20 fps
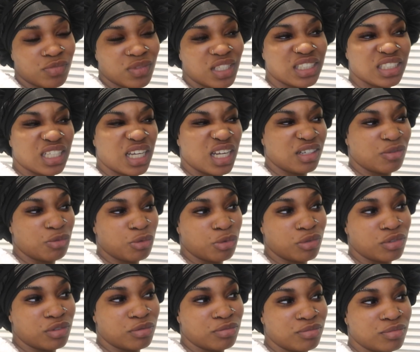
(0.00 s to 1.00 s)
That's kind of
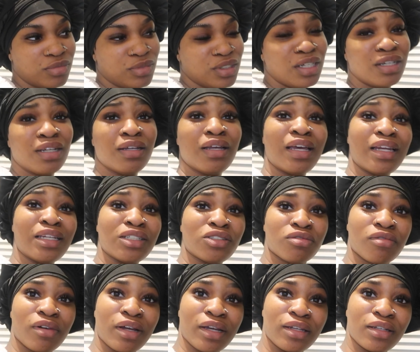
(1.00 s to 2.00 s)
warm and it's
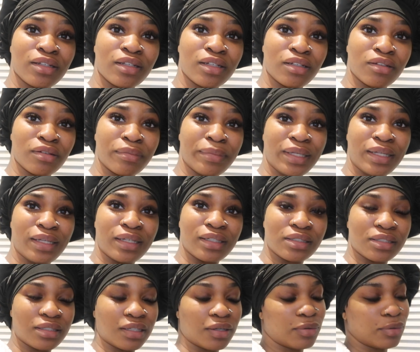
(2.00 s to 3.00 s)
raining a little bit
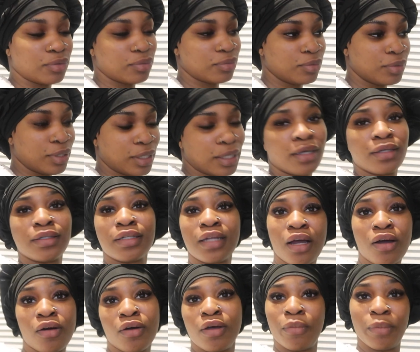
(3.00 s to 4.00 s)
so yeah
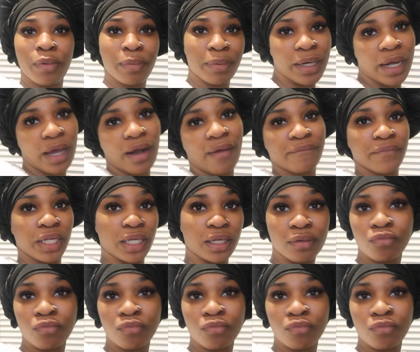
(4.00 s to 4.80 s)
y'all gonna help me pick out a fit